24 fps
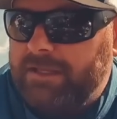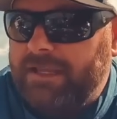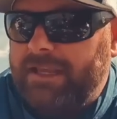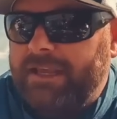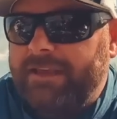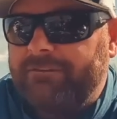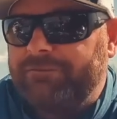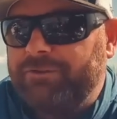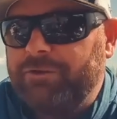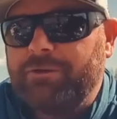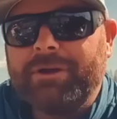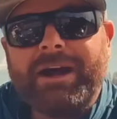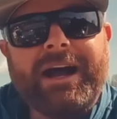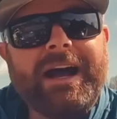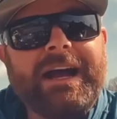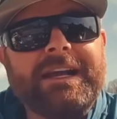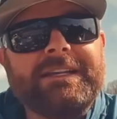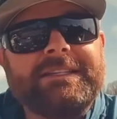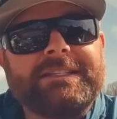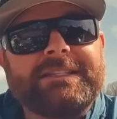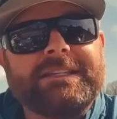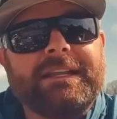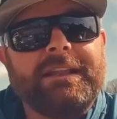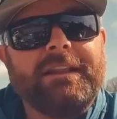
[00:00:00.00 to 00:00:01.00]
if you
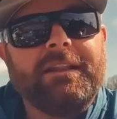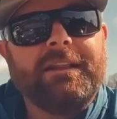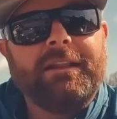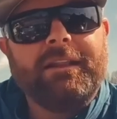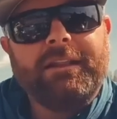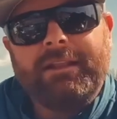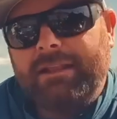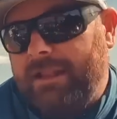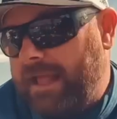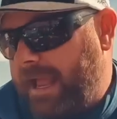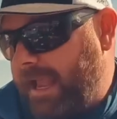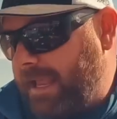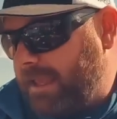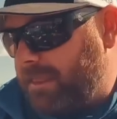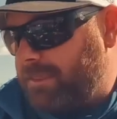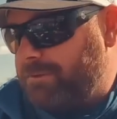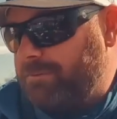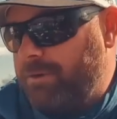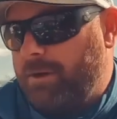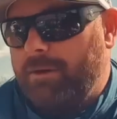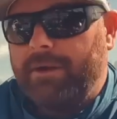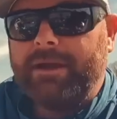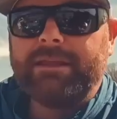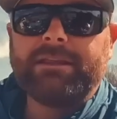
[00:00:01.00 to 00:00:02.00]
guys like
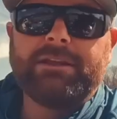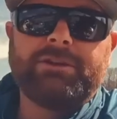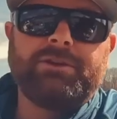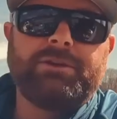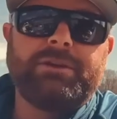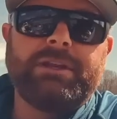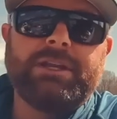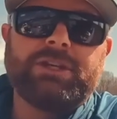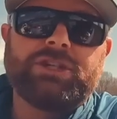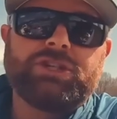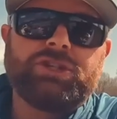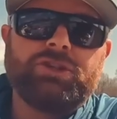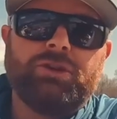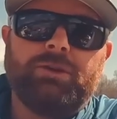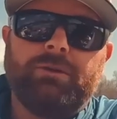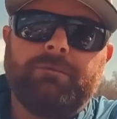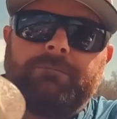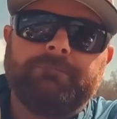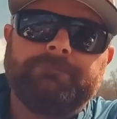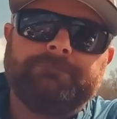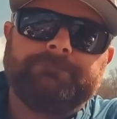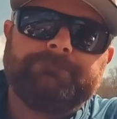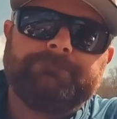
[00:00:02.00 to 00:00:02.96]
throwing the traditional